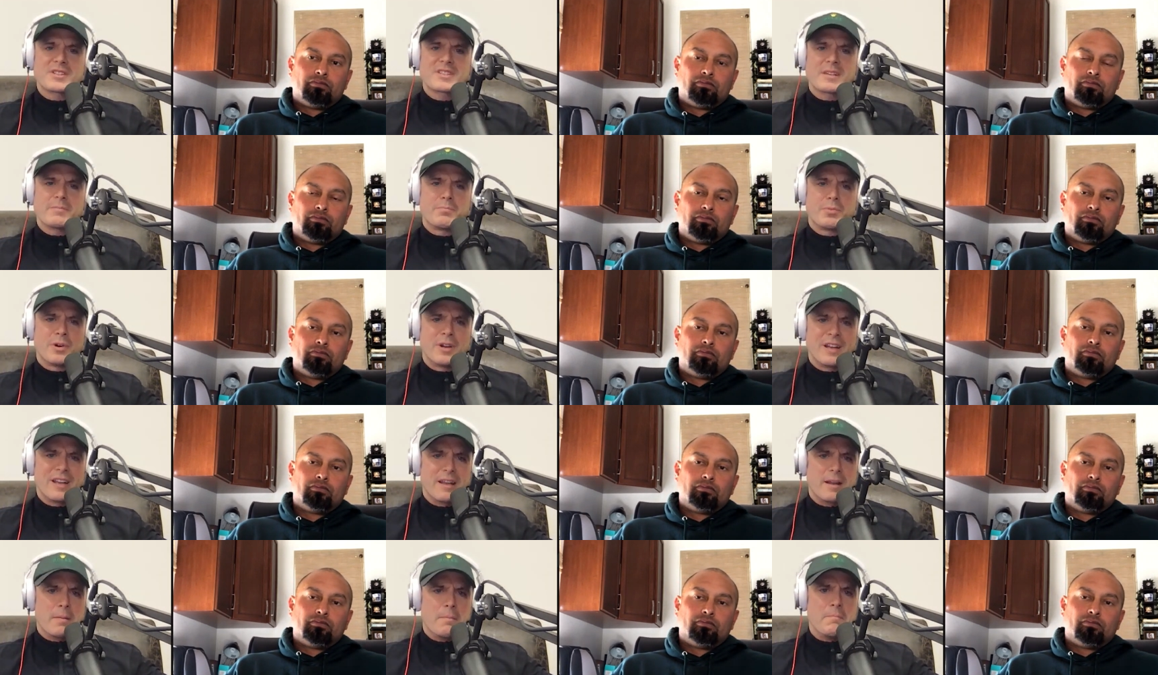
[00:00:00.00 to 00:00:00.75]
Speaker 1: have put
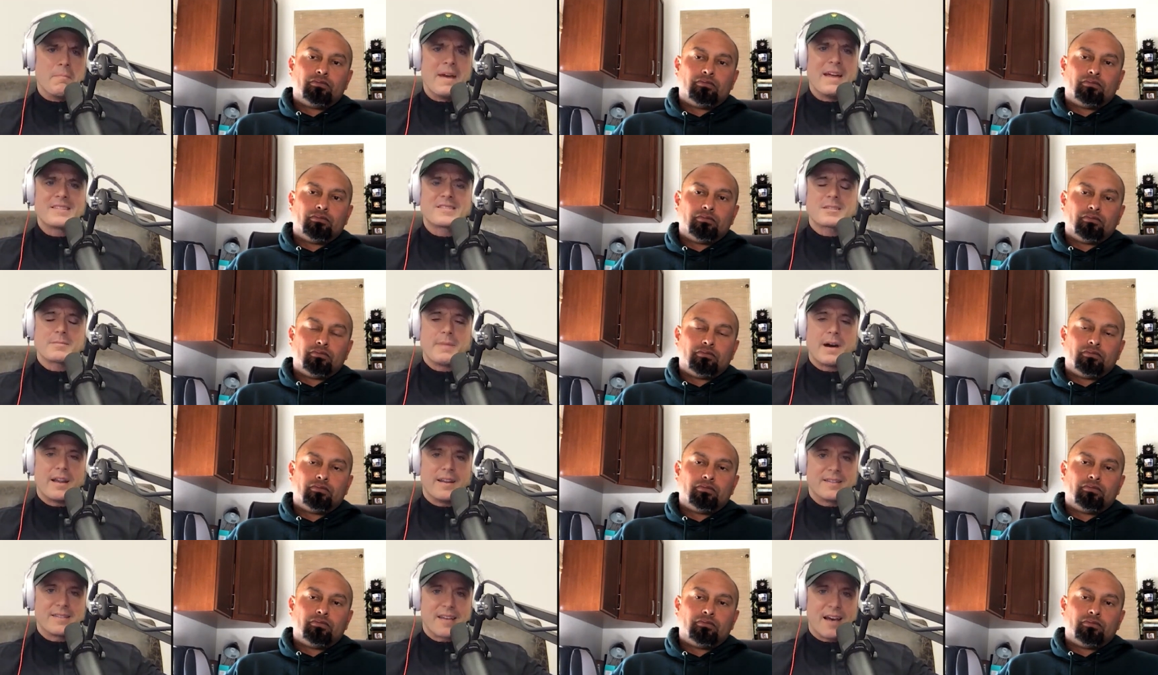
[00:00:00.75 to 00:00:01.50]
an immense
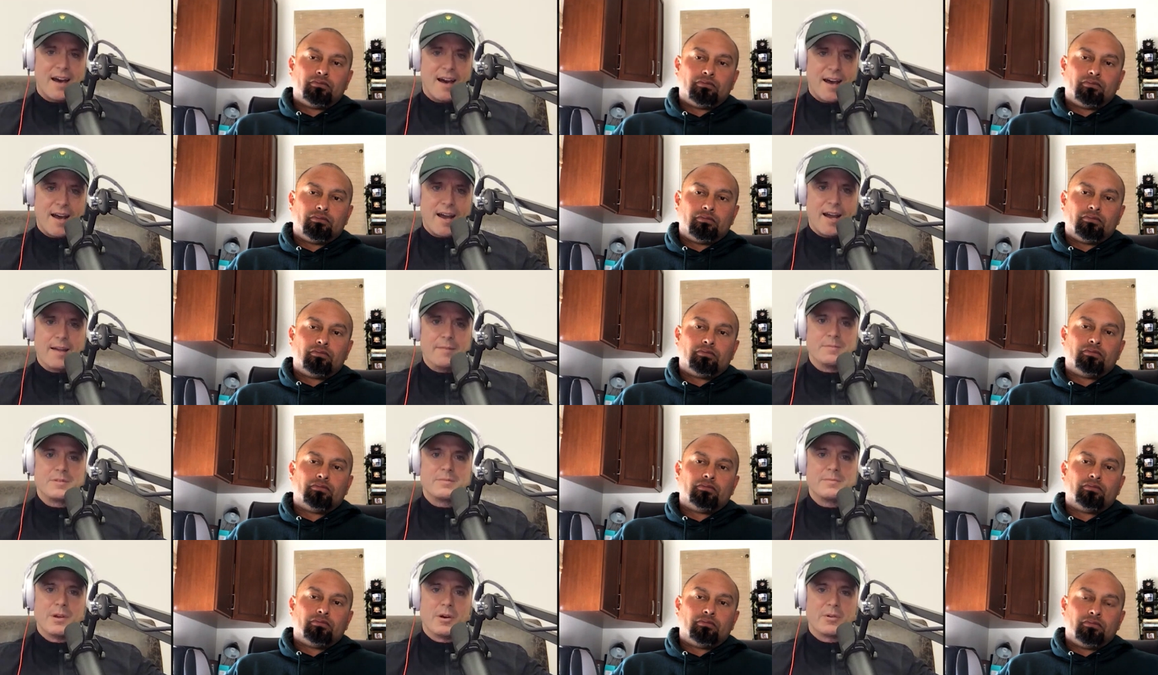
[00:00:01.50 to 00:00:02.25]
amount of time
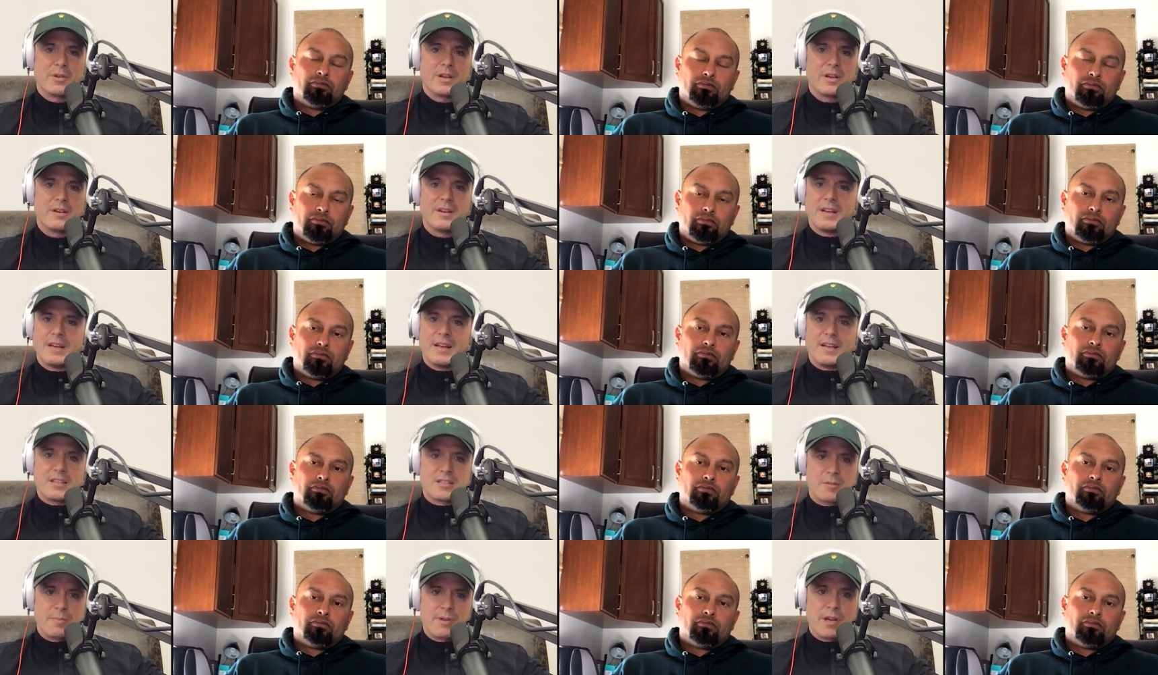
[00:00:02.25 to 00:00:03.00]
to be able to,
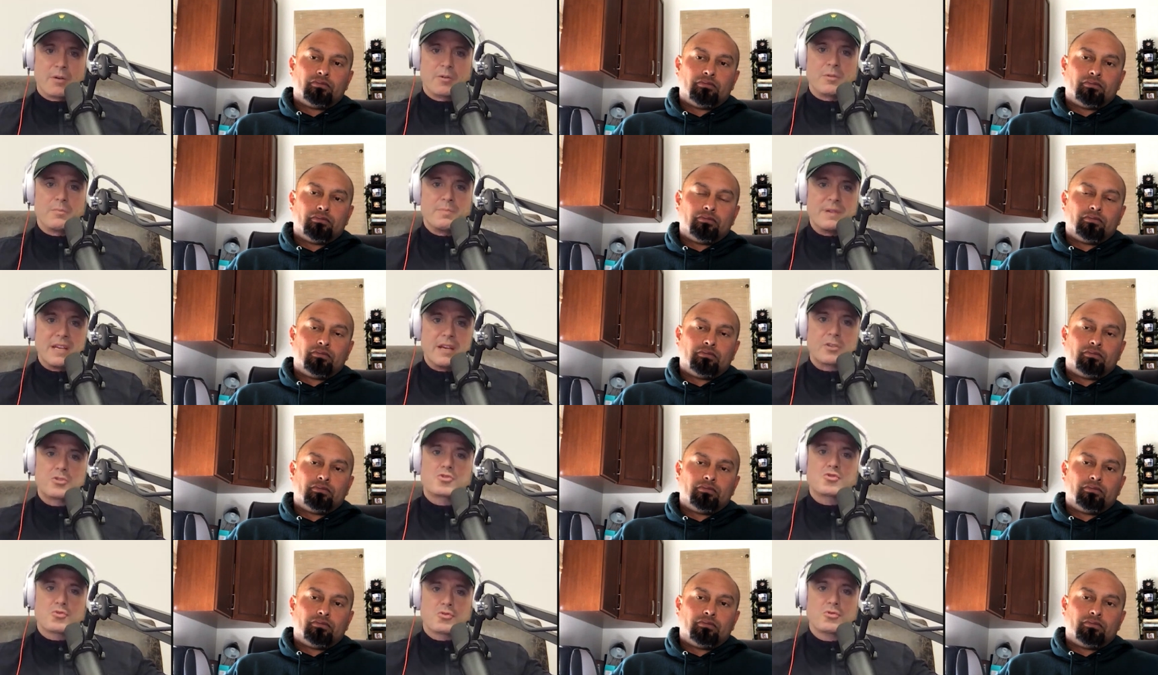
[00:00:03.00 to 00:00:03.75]
to be able to be a
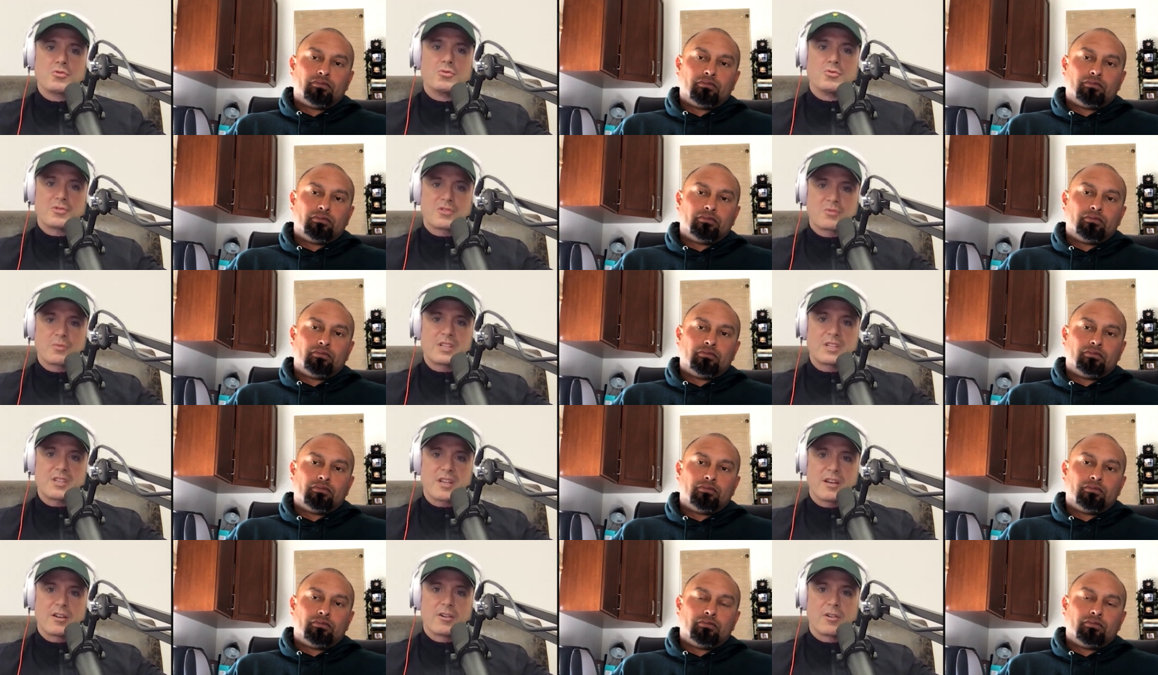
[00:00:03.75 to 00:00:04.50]
true switch
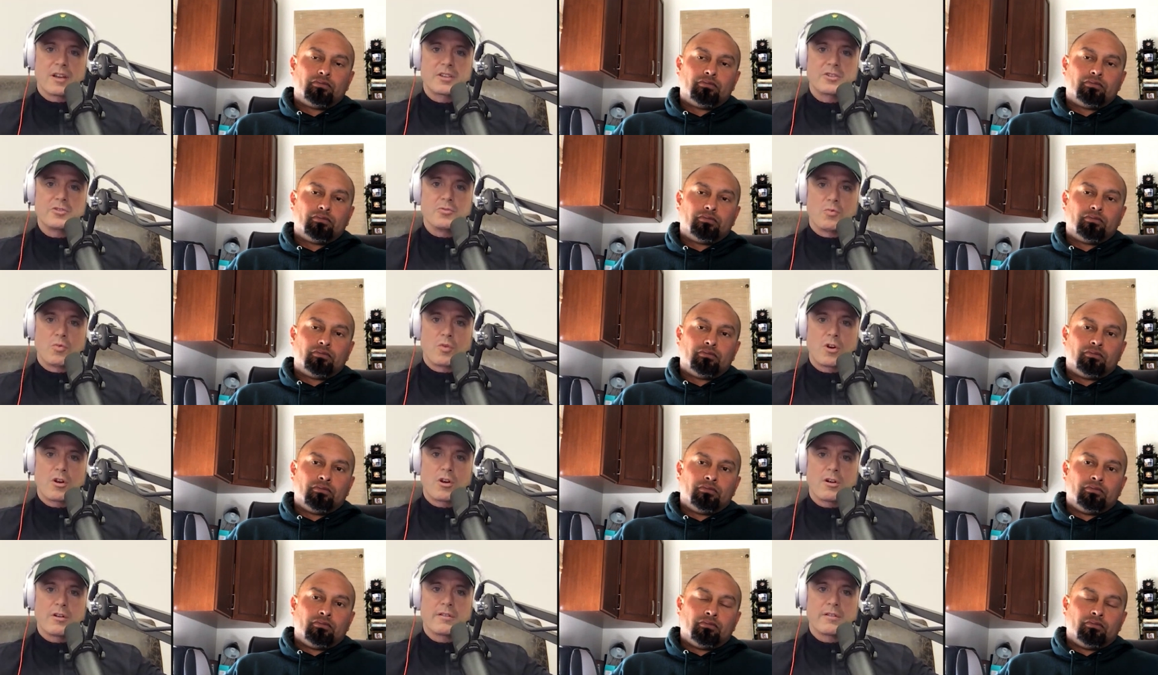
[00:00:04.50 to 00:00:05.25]
hitter like you
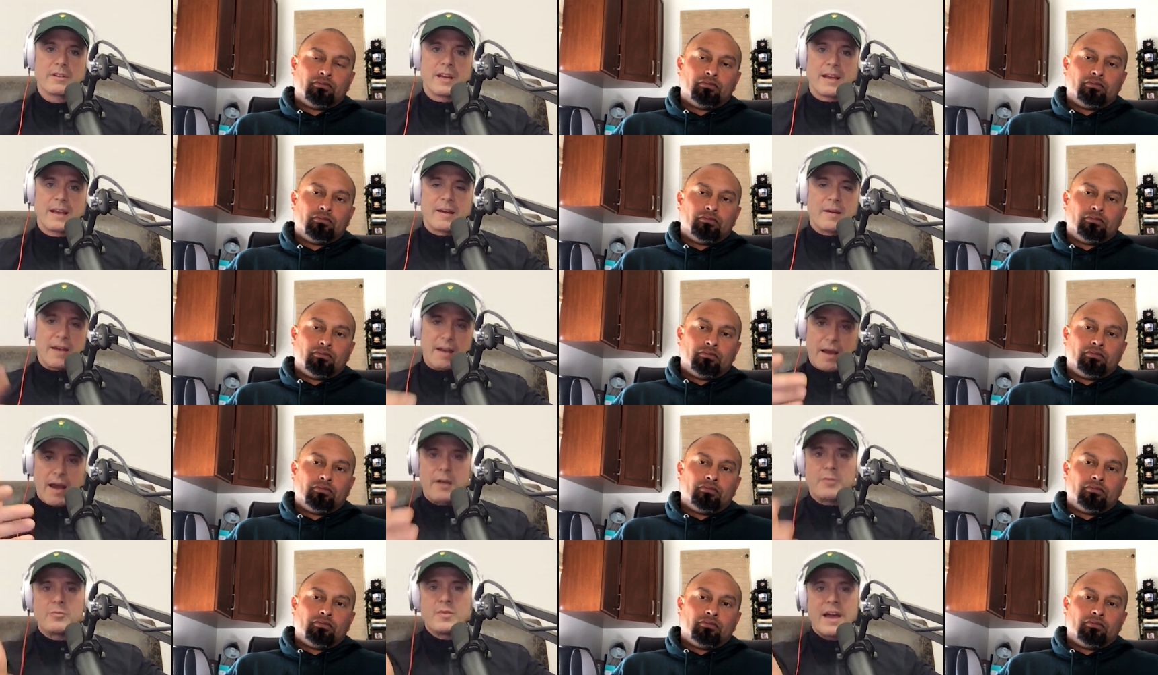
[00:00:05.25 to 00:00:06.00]
were.
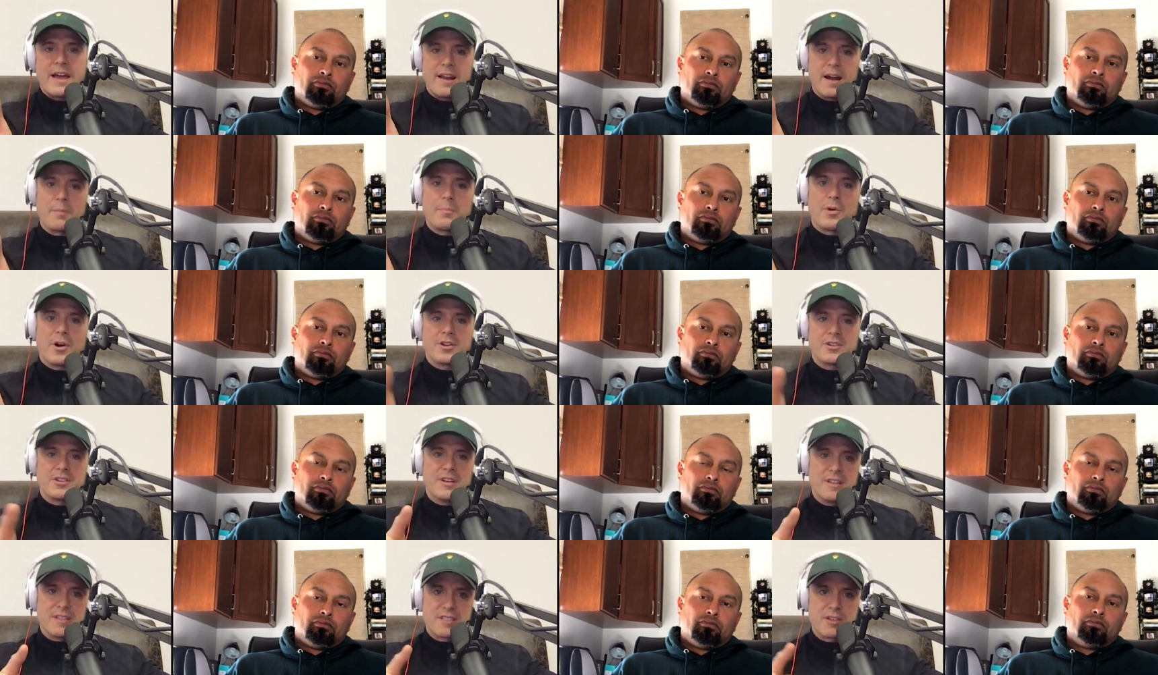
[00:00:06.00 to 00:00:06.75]
I read up on
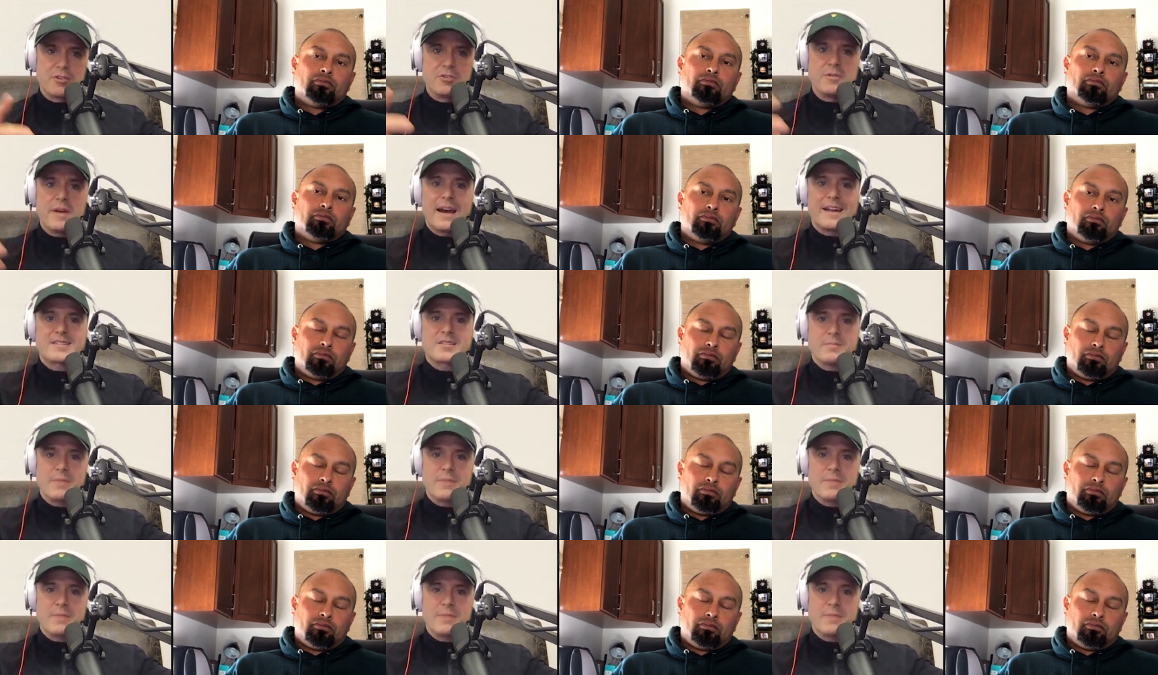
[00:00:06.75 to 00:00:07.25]
you until you had some